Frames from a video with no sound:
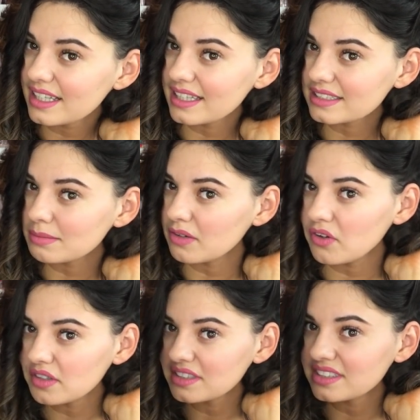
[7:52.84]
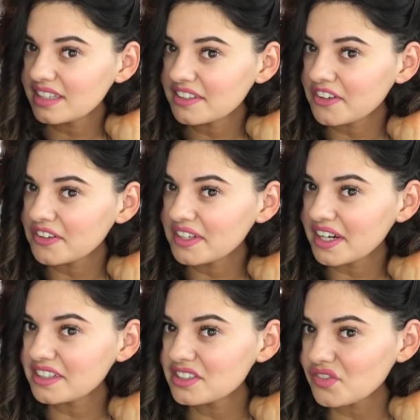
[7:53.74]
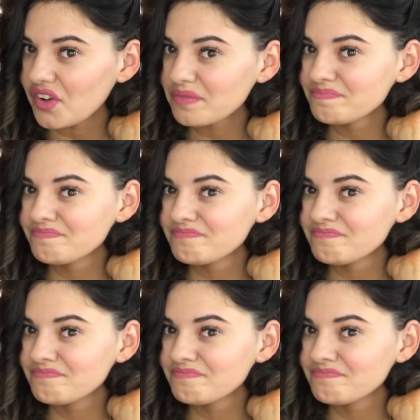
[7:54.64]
And that's my fault. It's not the curling iron's fault.